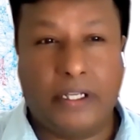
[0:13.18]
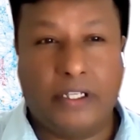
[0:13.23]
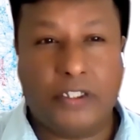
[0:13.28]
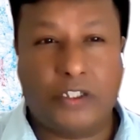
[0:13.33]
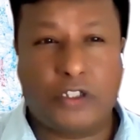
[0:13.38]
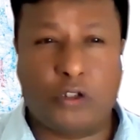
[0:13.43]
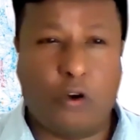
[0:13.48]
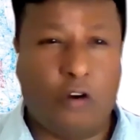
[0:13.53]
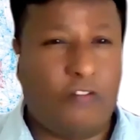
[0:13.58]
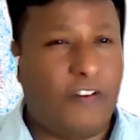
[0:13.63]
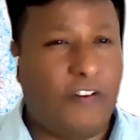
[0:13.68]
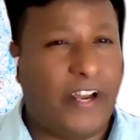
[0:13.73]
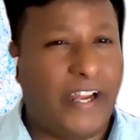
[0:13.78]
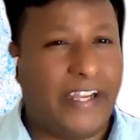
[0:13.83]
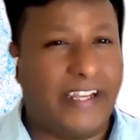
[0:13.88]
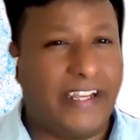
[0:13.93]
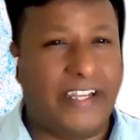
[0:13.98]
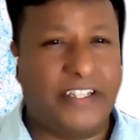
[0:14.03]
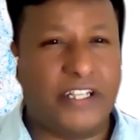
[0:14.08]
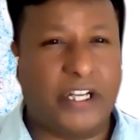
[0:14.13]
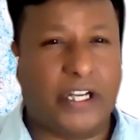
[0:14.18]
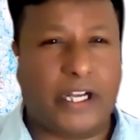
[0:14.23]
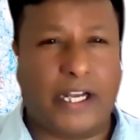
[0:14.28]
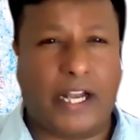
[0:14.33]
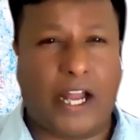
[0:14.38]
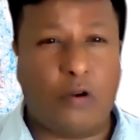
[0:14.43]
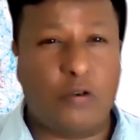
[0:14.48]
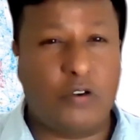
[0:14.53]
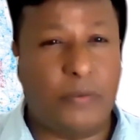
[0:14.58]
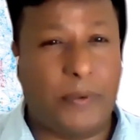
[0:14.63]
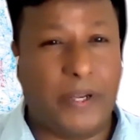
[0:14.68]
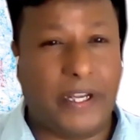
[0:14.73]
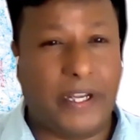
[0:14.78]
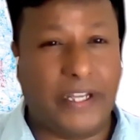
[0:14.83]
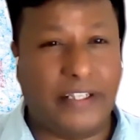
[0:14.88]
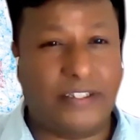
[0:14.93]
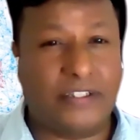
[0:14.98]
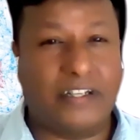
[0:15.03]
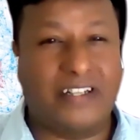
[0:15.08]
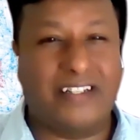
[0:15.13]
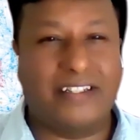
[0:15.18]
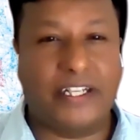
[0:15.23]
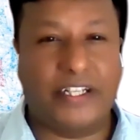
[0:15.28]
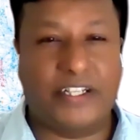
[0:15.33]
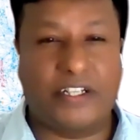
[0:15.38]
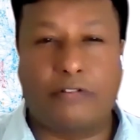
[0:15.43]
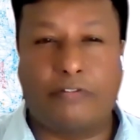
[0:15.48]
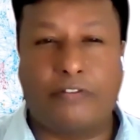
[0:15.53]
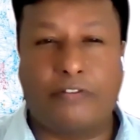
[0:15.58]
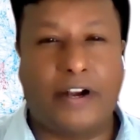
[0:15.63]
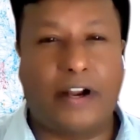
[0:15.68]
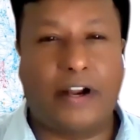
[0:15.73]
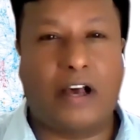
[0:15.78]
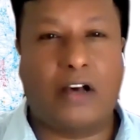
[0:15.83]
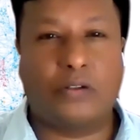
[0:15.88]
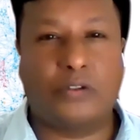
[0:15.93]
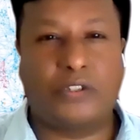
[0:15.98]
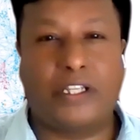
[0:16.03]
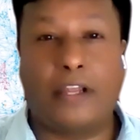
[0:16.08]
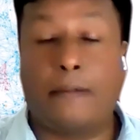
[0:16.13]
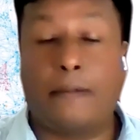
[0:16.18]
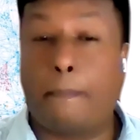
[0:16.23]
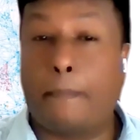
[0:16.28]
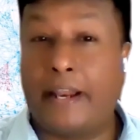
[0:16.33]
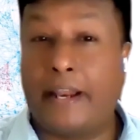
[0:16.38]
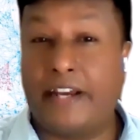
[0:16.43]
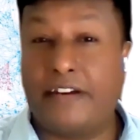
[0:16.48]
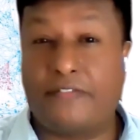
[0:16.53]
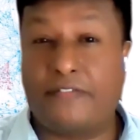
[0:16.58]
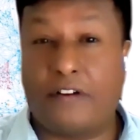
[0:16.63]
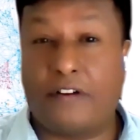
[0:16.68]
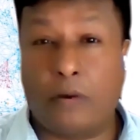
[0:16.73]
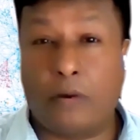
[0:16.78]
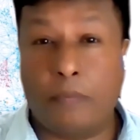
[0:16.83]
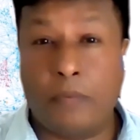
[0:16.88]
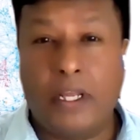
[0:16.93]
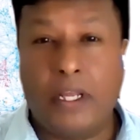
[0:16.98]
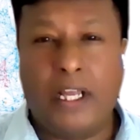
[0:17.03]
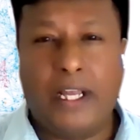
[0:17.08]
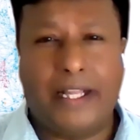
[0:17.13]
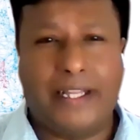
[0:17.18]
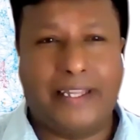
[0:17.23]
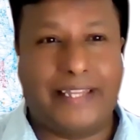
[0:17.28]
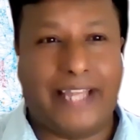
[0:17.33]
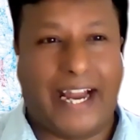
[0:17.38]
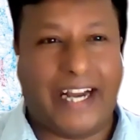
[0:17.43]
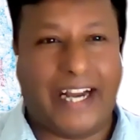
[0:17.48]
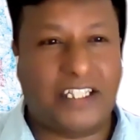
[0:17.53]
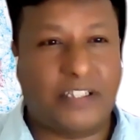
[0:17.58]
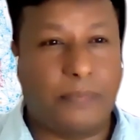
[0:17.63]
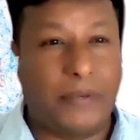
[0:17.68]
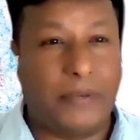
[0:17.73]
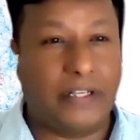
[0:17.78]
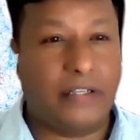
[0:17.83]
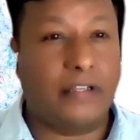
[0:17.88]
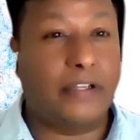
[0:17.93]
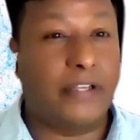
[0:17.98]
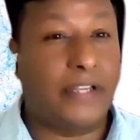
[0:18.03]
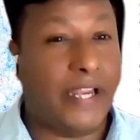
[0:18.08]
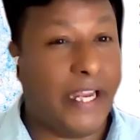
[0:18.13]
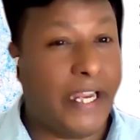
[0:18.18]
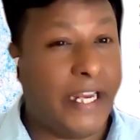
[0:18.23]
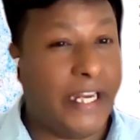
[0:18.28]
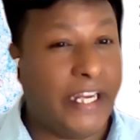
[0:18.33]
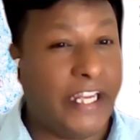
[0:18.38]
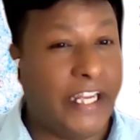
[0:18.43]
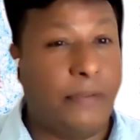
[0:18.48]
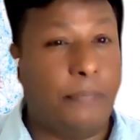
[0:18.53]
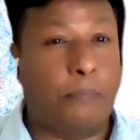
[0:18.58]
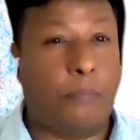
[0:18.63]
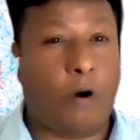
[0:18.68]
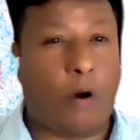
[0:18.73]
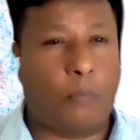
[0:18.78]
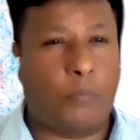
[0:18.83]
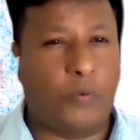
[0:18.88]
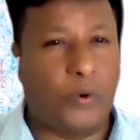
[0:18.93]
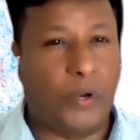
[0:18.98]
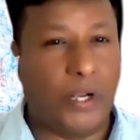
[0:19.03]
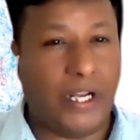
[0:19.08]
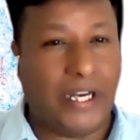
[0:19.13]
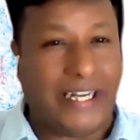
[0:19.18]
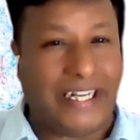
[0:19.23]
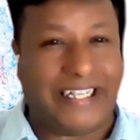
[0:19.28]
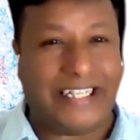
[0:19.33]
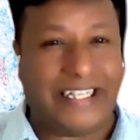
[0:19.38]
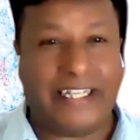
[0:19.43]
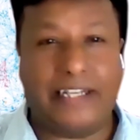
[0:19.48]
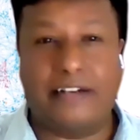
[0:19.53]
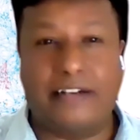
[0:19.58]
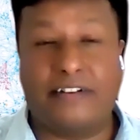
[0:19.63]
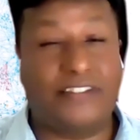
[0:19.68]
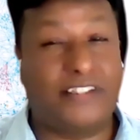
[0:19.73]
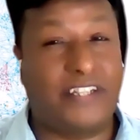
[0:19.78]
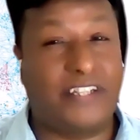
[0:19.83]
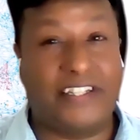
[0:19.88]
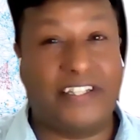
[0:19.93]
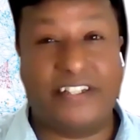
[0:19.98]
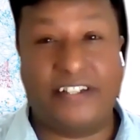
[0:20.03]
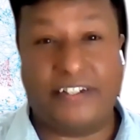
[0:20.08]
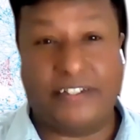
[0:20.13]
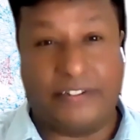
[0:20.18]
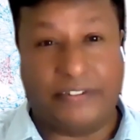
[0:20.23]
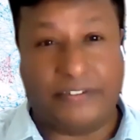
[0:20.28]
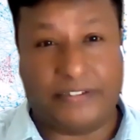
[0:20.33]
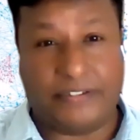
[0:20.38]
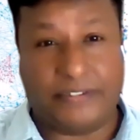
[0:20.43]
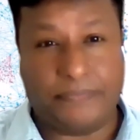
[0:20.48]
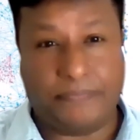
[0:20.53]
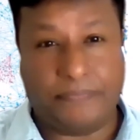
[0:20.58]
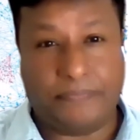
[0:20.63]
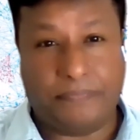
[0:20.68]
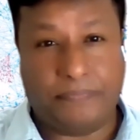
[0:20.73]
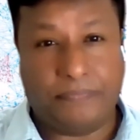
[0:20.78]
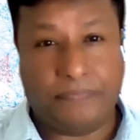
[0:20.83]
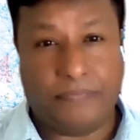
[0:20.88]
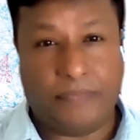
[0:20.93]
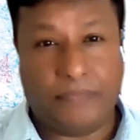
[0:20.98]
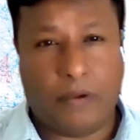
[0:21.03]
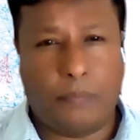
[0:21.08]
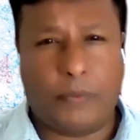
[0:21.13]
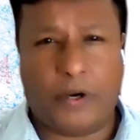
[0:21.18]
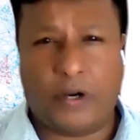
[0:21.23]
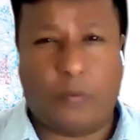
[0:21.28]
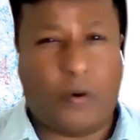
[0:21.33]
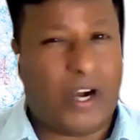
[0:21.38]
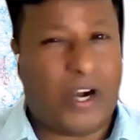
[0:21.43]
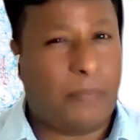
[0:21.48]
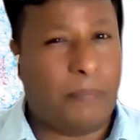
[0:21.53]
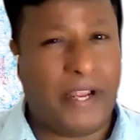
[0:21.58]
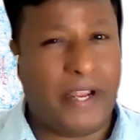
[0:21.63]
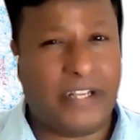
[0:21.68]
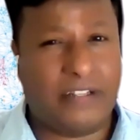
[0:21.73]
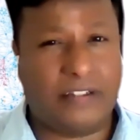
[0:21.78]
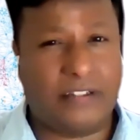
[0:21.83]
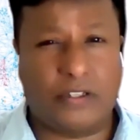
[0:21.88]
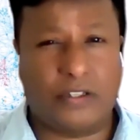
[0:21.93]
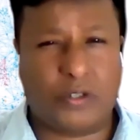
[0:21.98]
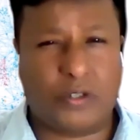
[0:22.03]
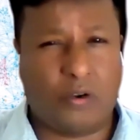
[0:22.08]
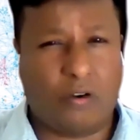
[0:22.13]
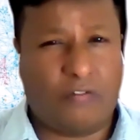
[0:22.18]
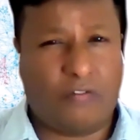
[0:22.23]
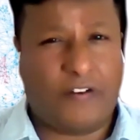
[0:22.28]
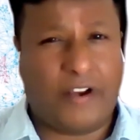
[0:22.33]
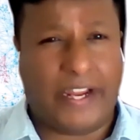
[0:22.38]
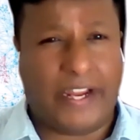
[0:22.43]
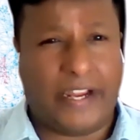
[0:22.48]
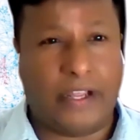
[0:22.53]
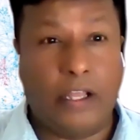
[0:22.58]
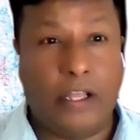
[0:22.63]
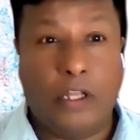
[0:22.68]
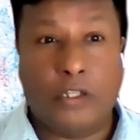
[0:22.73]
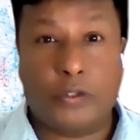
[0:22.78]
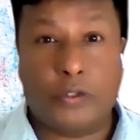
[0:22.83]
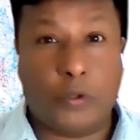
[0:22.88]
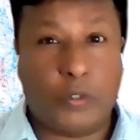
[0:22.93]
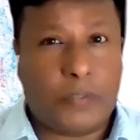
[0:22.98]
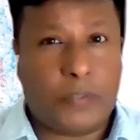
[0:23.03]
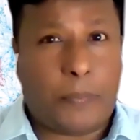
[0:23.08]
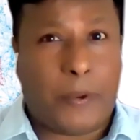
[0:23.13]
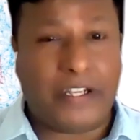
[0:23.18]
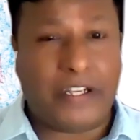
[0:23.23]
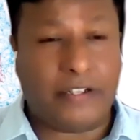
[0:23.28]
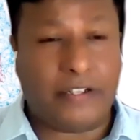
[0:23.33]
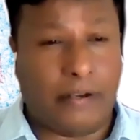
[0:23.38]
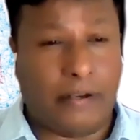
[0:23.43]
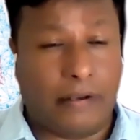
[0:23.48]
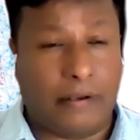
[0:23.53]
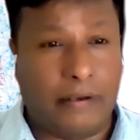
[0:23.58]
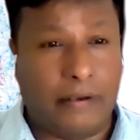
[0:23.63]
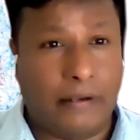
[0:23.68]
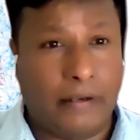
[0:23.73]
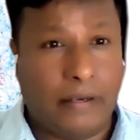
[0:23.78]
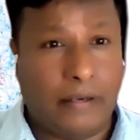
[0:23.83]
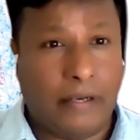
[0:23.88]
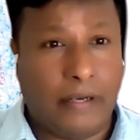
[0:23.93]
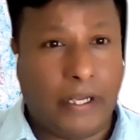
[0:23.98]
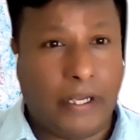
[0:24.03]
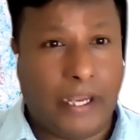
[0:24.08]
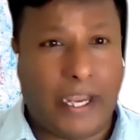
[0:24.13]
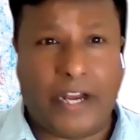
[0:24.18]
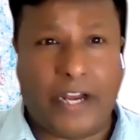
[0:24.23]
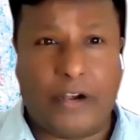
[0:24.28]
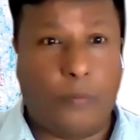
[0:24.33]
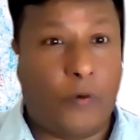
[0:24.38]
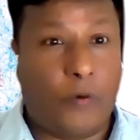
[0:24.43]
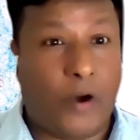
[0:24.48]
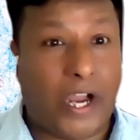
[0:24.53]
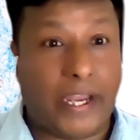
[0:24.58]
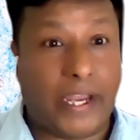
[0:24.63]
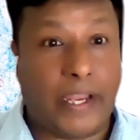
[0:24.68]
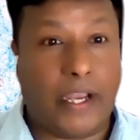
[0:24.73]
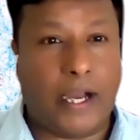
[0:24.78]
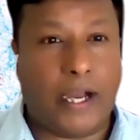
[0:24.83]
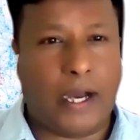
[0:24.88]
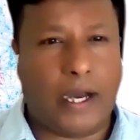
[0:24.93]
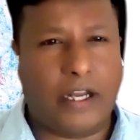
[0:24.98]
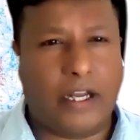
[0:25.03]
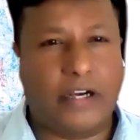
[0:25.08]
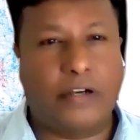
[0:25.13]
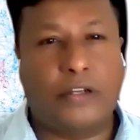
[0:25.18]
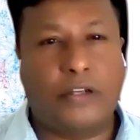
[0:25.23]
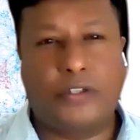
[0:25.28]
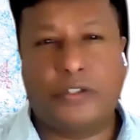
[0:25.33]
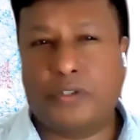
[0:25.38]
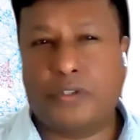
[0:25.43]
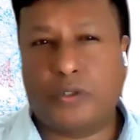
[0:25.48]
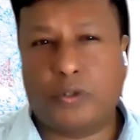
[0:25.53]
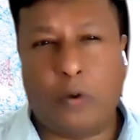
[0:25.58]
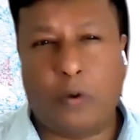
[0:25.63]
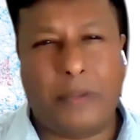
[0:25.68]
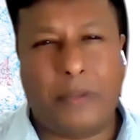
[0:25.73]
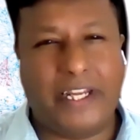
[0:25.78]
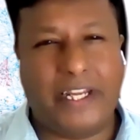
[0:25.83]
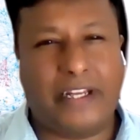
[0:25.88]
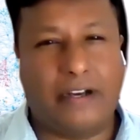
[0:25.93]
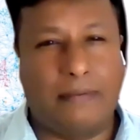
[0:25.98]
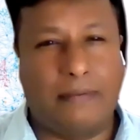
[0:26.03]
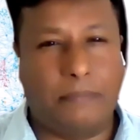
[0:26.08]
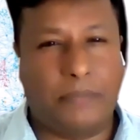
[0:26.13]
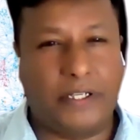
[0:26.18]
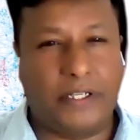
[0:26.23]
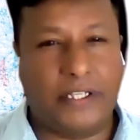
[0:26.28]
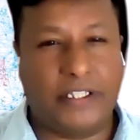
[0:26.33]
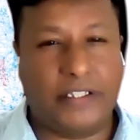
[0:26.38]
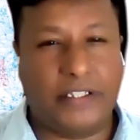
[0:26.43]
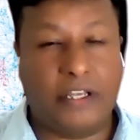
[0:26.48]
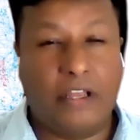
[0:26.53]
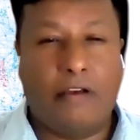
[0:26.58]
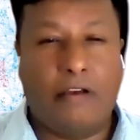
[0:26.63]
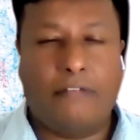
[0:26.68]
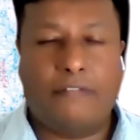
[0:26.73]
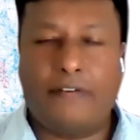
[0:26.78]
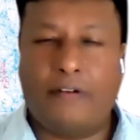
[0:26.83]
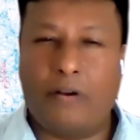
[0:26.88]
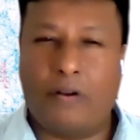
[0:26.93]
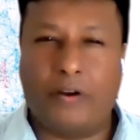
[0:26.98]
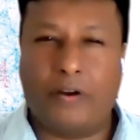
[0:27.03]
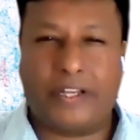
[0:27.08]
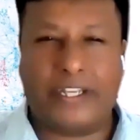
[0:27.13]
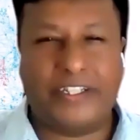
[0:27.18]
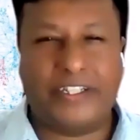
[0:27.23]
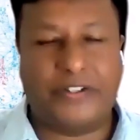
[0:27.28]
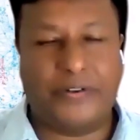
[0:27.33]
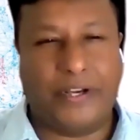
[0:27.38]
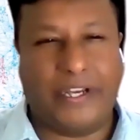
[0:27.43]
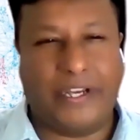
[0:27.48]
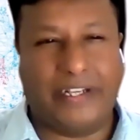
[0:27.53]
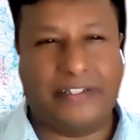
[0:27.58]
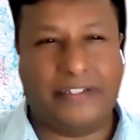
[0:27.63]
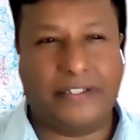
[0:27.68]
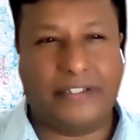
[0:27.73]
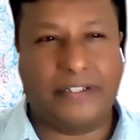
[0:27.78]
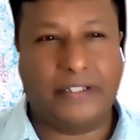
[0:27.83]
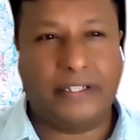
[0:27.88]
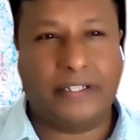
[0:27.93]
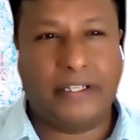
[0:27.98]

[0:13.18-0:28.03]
Snowflake is a cloud based data warehousing platform that's been gaining popularity in recent years. But what makes Snowflake so special and why are so many companies flocking to it?